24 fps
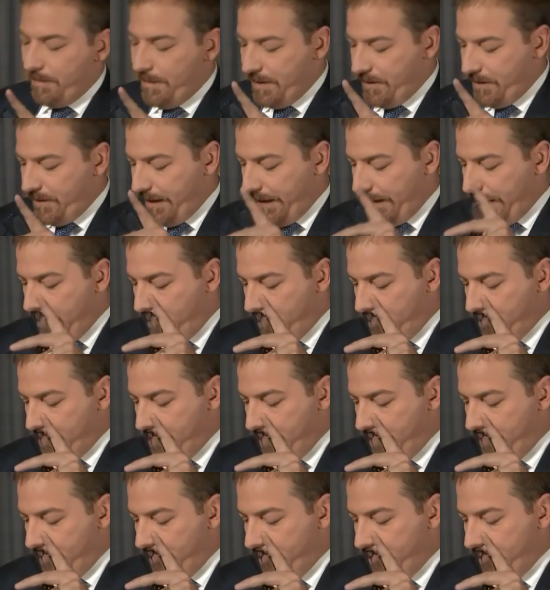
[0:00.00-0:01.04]
some interesting numbers
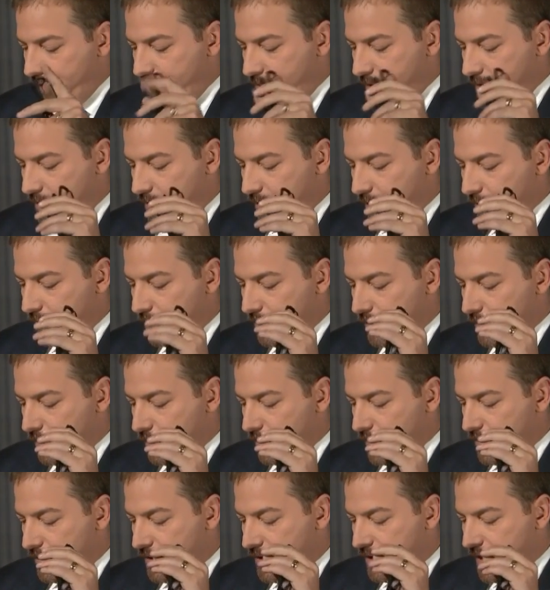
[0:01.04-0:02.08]
here. So
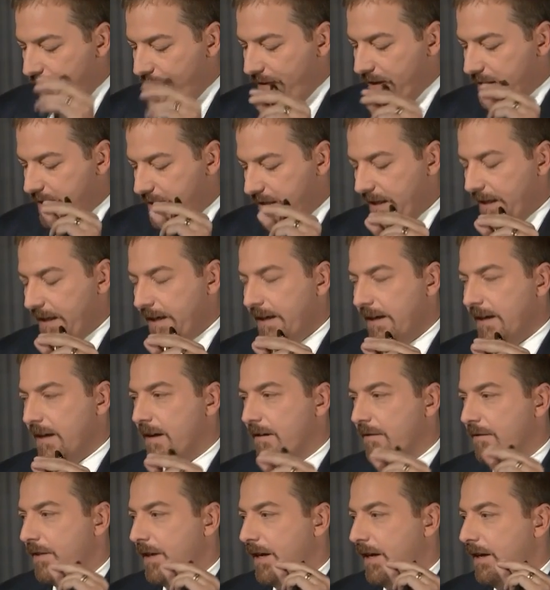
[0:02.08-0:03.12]
17
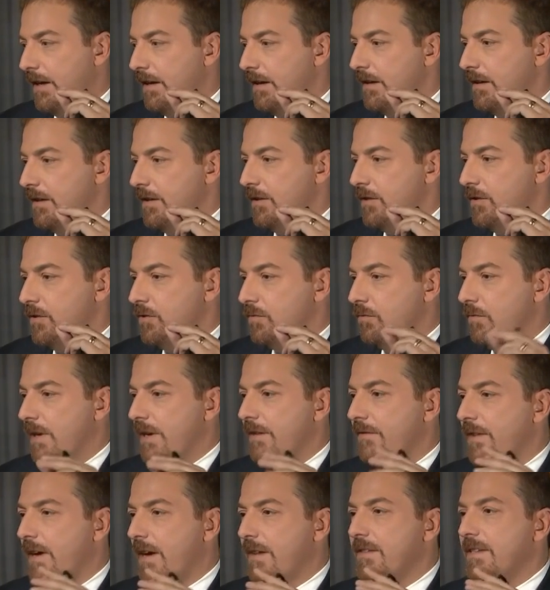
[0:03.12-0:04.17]
of the
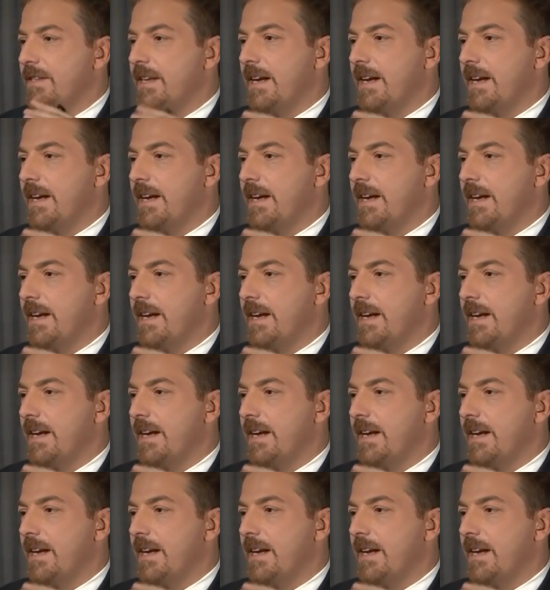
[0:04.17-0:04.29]
25